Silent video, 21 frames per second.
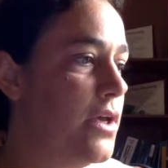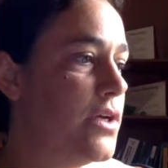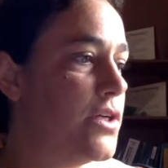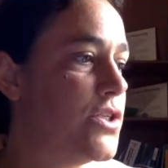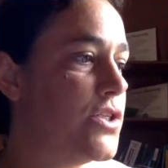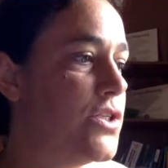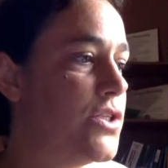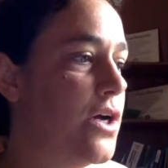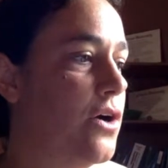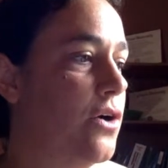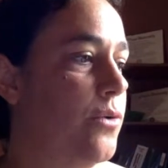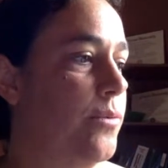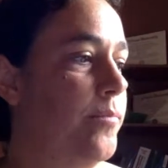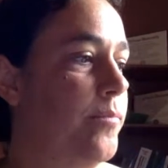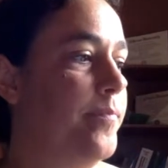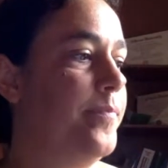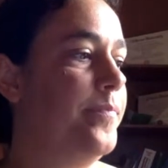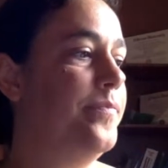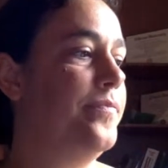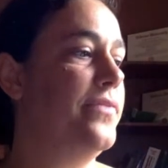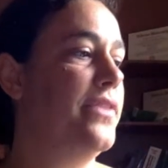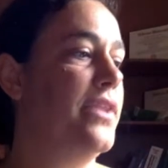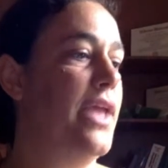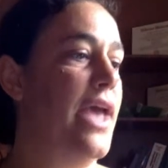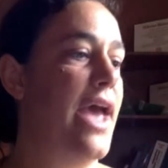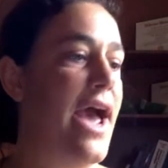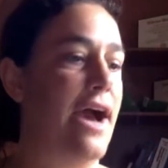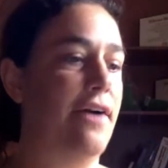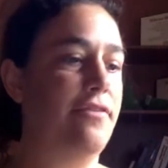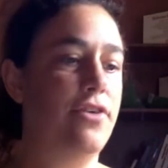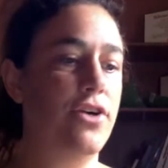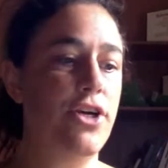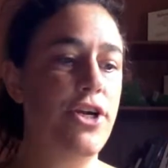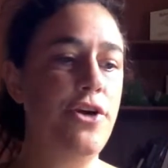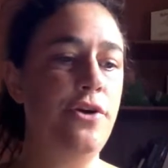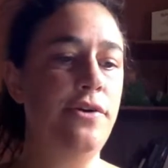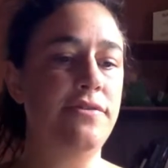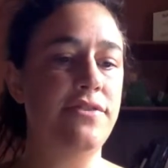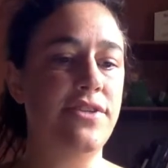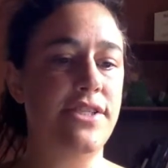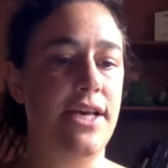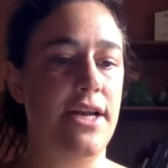So, after you
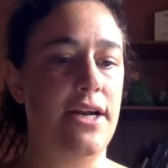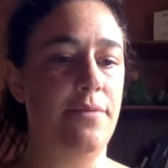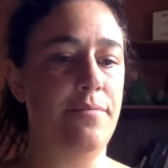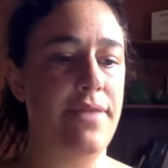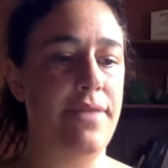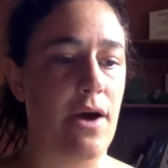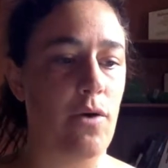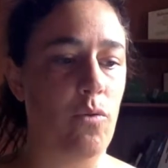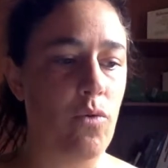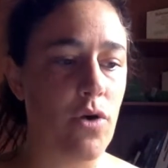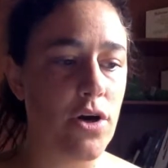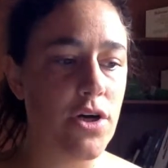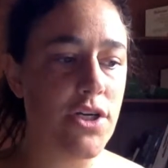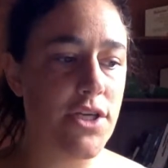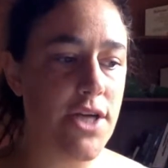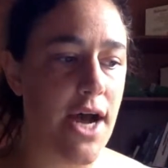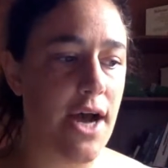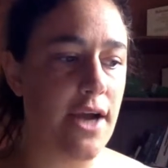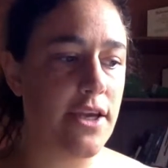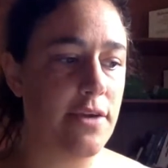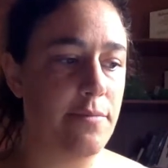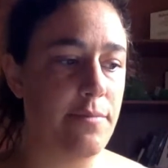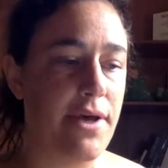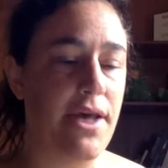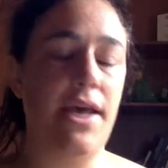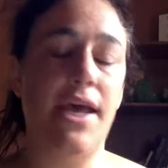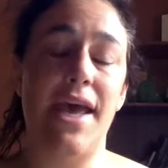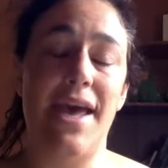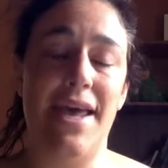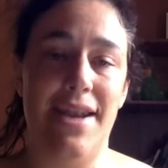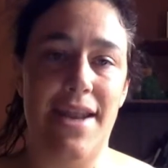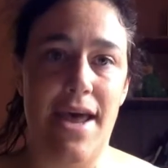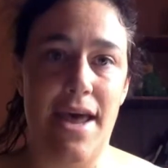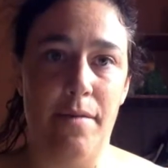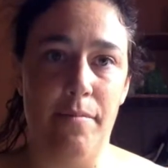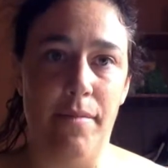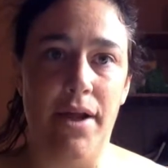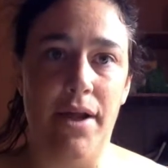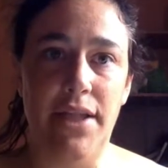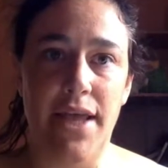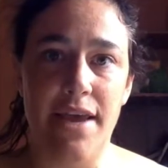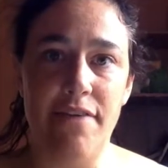have set up that Word document in
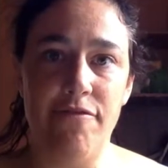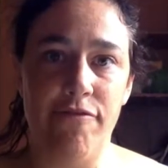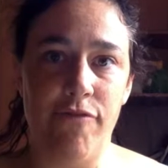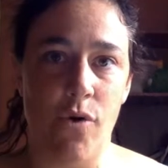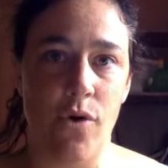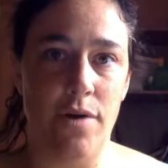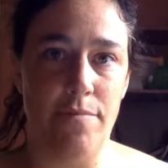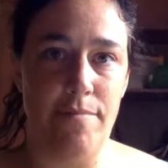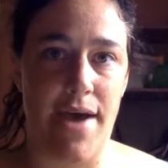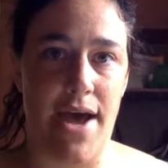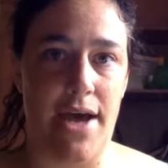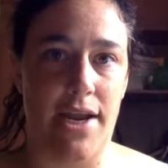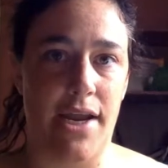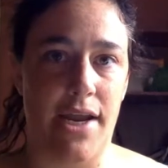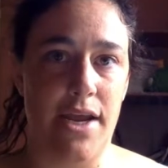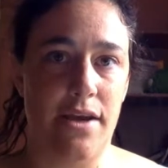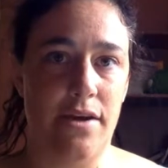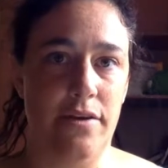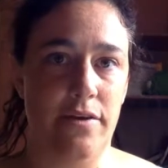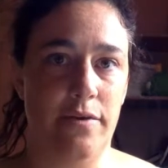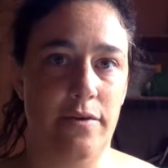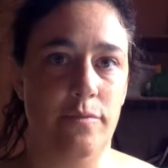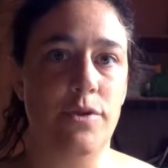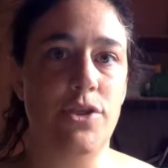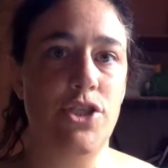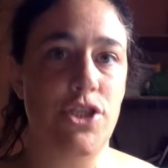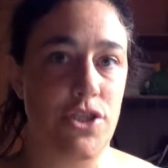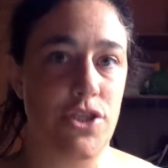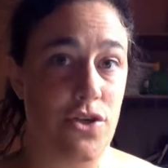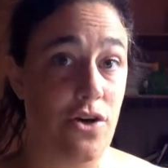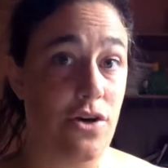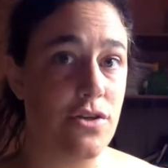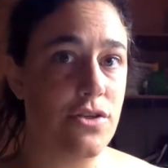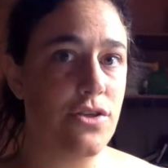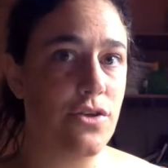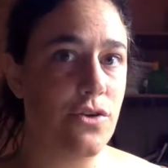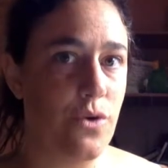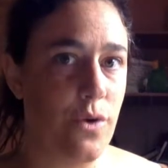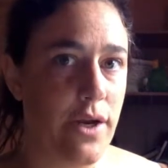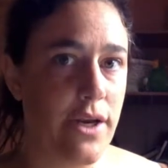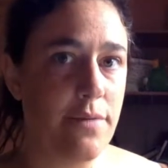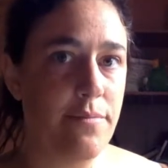MLA formatting, which is also
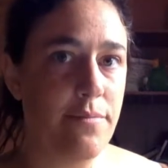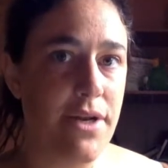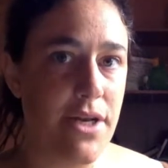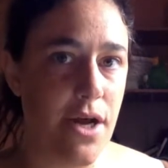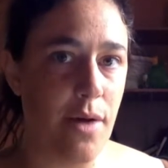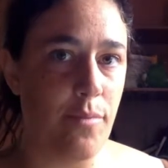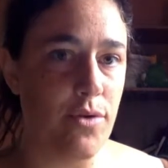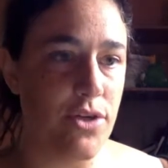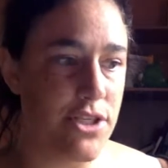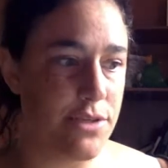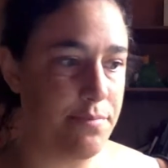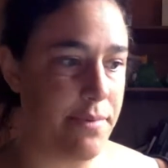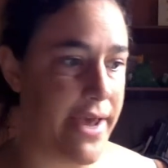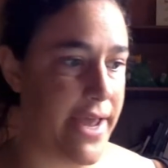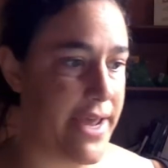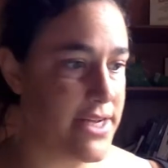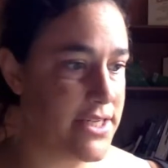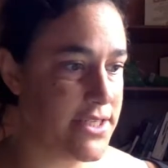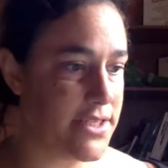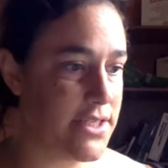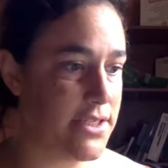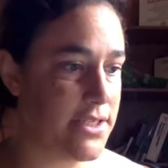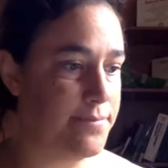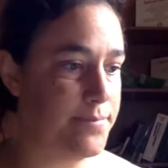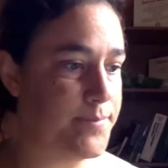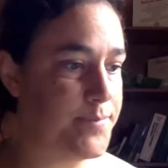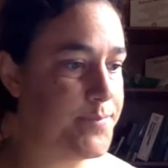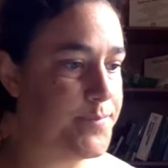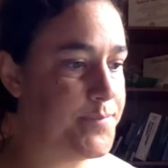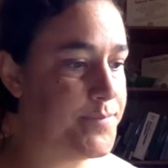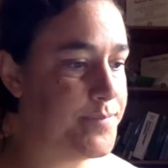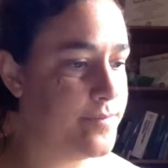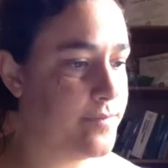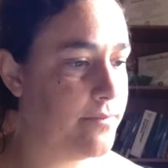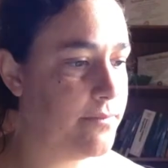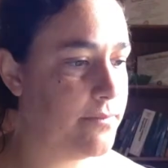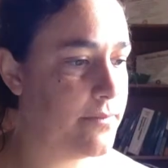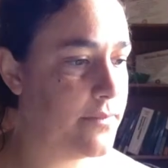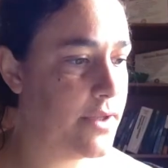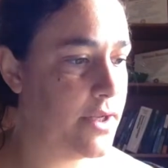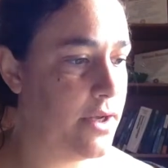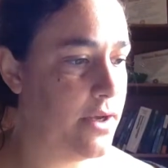going to be double spaced,
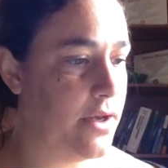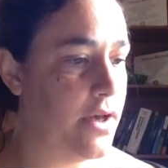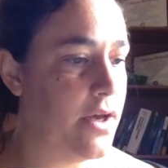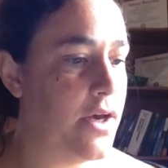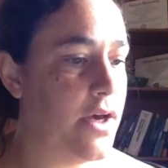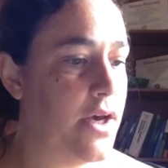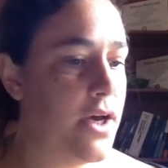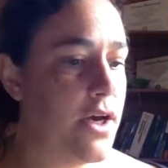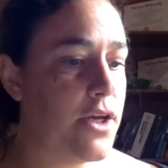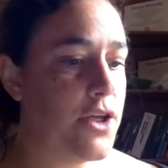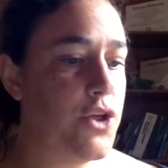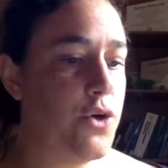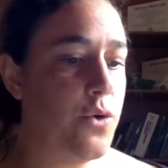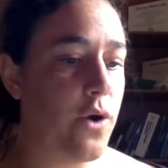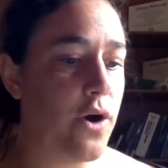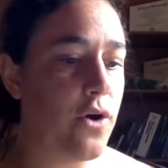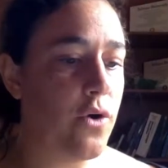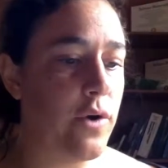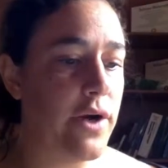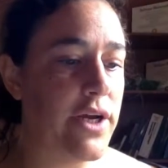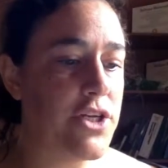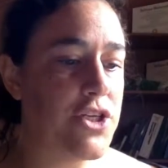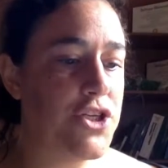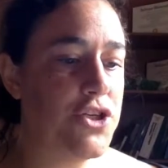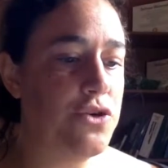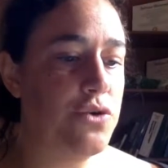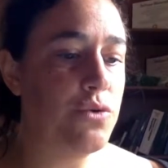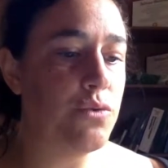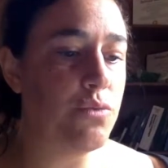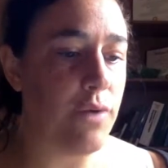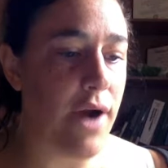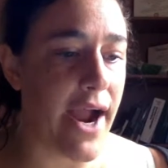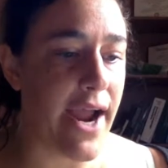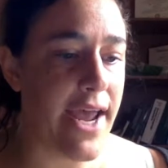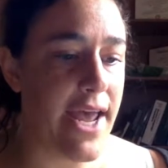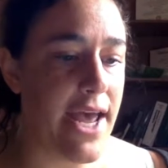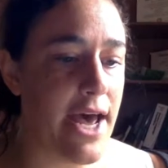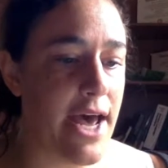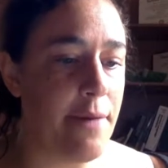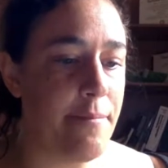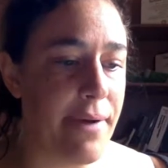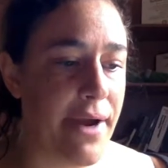you are going to
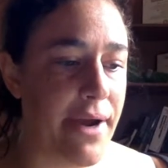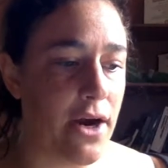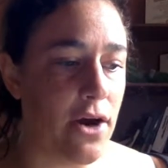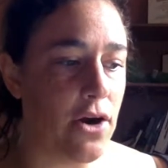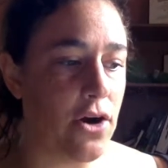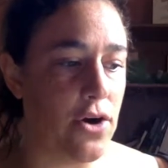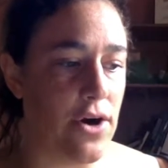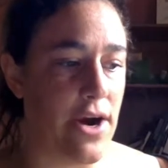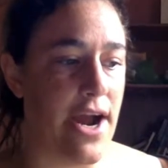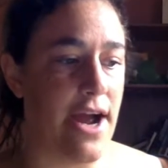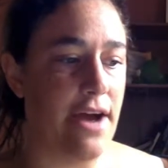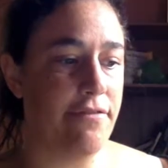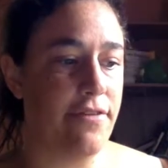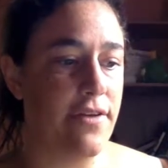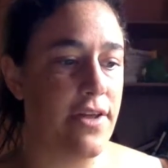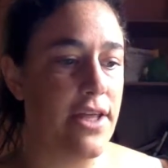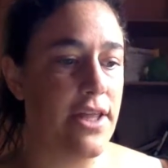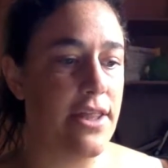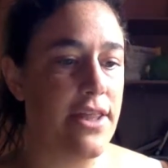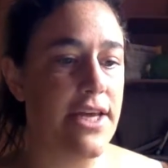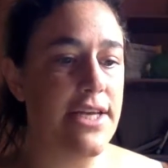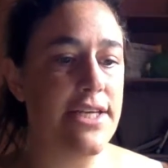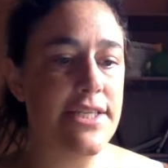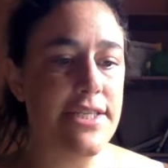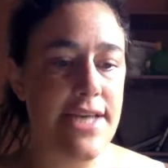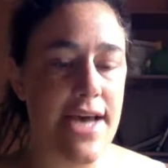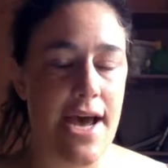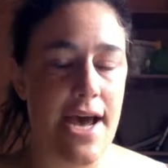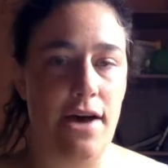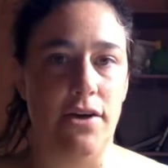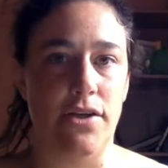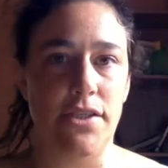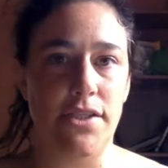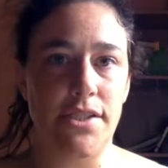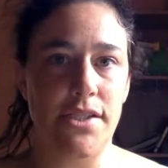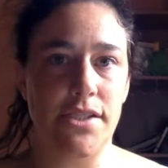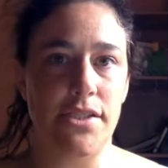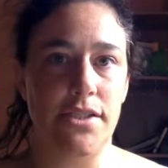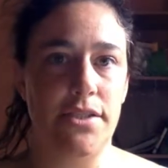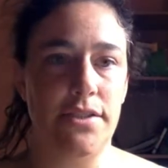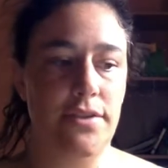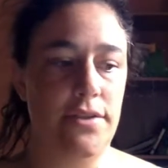write a paragraph that
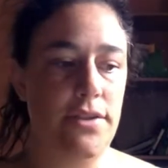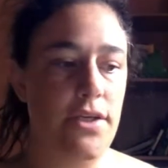tells,